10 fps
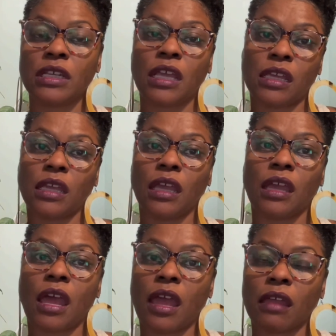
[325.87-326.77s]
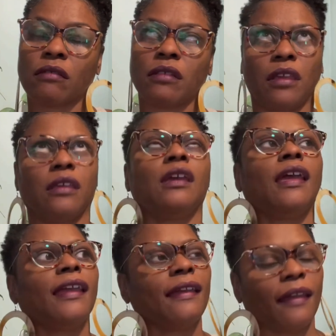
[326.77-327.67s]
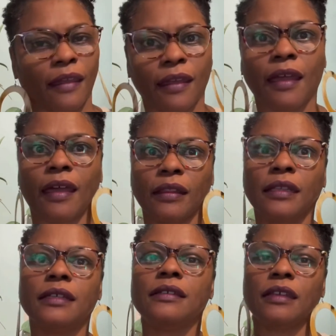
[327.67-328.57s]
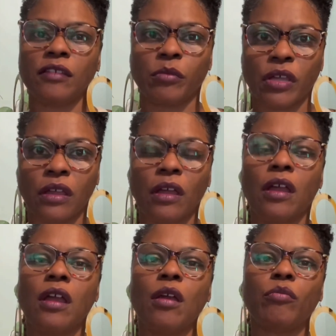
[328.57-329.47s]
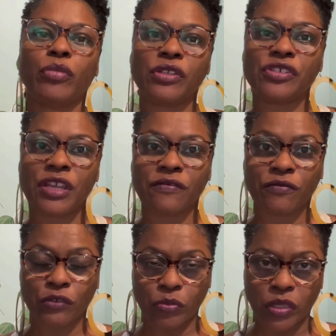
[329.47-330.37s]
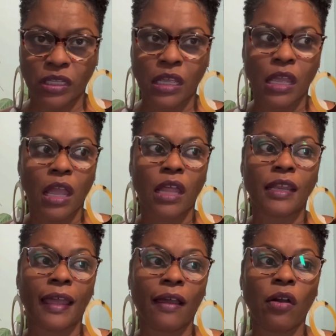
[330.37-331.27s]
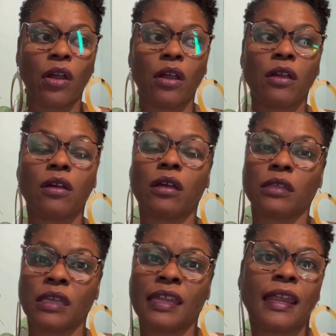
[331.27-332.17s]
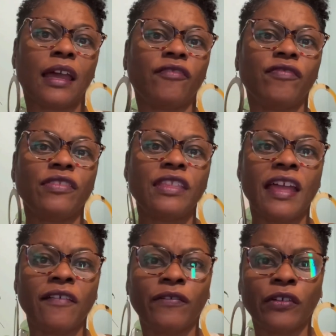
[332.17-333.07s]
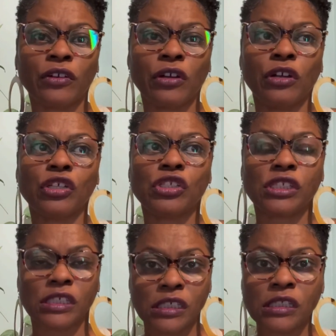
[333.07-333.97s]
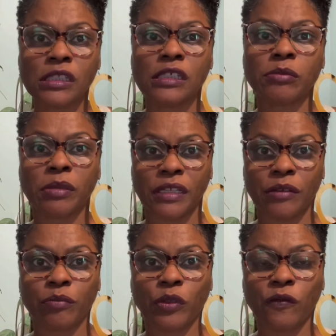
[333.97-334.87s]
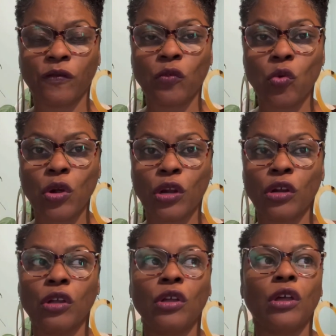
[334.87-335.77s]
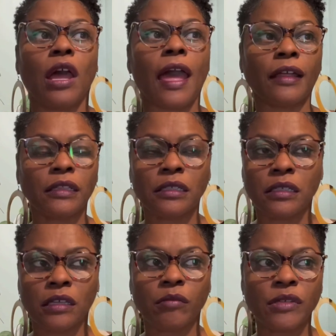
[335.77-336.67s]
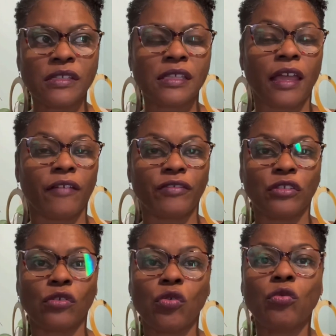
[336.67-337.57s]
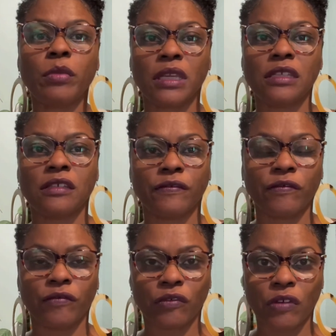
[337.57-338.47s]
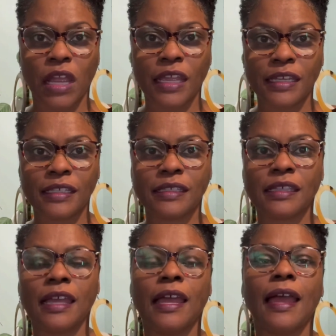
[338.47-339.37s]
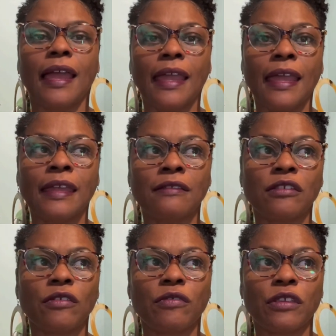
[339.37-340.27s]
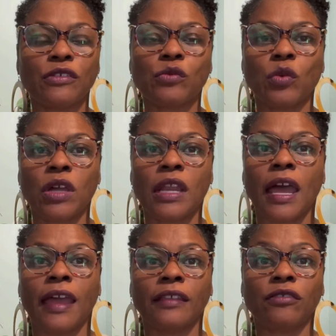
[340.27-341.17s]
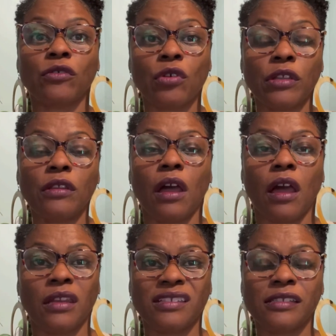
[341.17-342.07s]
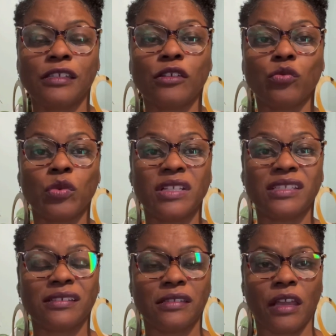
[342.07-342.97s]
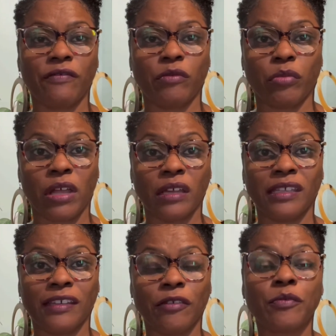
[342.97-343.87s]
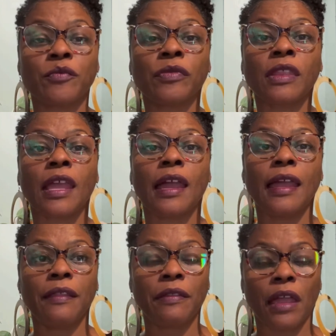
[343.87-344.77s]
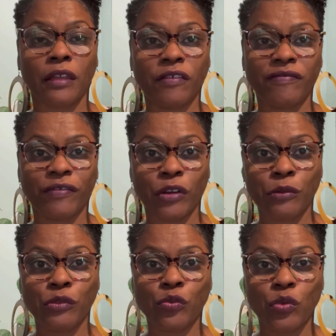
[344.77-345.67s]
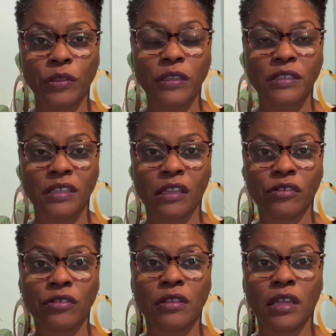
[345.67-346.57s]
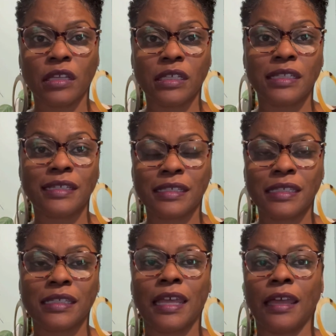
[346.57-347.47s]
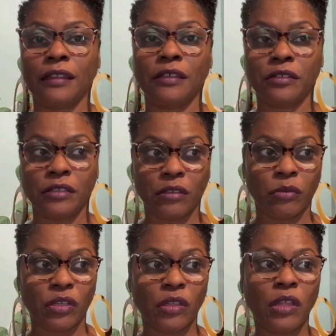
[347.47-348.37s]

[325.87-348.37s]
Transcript: aka Aglaonema BJ Freeman. Now, again, I've never seen this plant before. Aglaonemas have so many different varieties, and this one, I thought honestly it was a Dieffenbachia, and I confirmed with the seller that it is an Aglaonema.